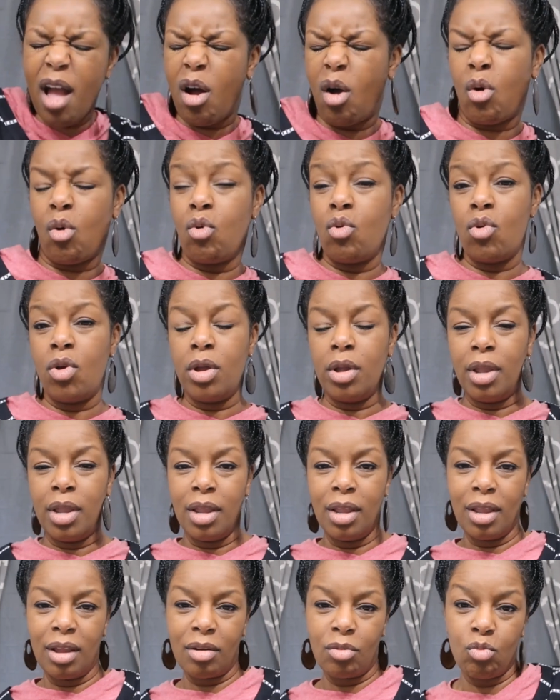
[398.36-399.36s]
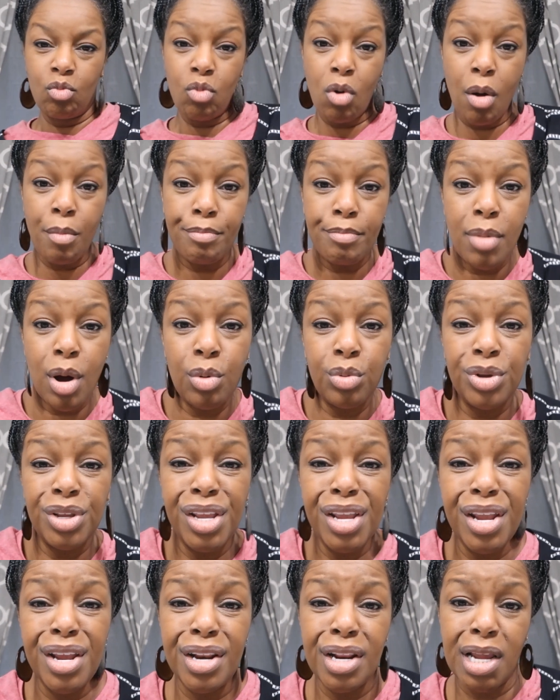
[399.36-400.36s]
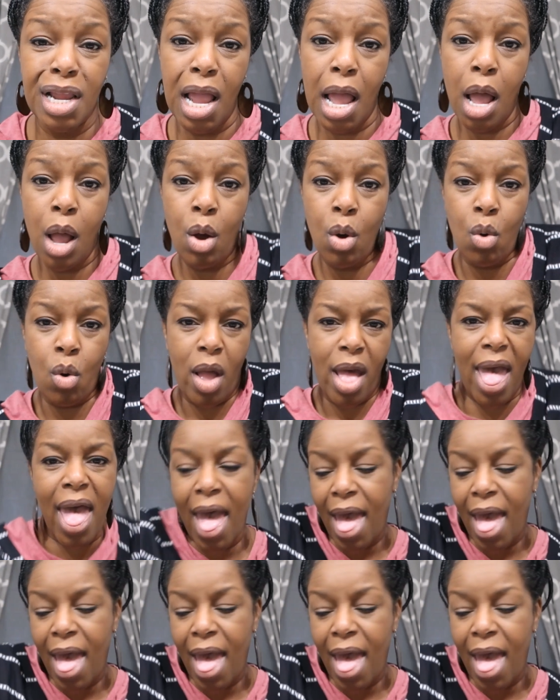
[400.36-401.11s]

out. One more year to go.